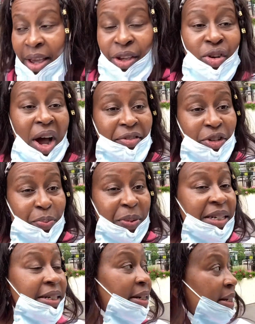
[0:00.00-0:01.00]
you have to be
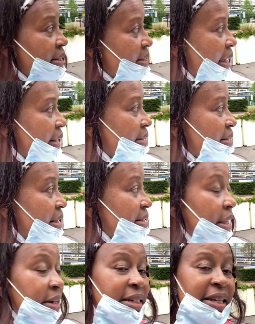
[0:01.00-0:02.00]
decent there's
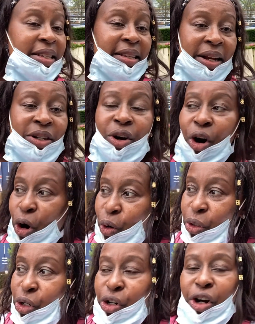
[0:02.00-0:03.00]
a decent
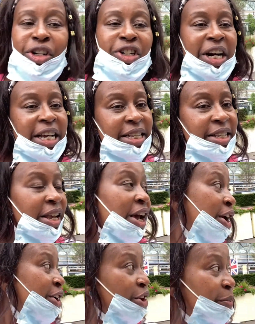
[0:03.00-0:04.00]
code you don't dress
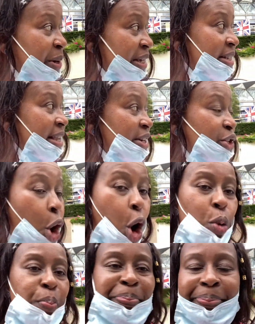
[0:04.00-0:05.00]
you're being sent home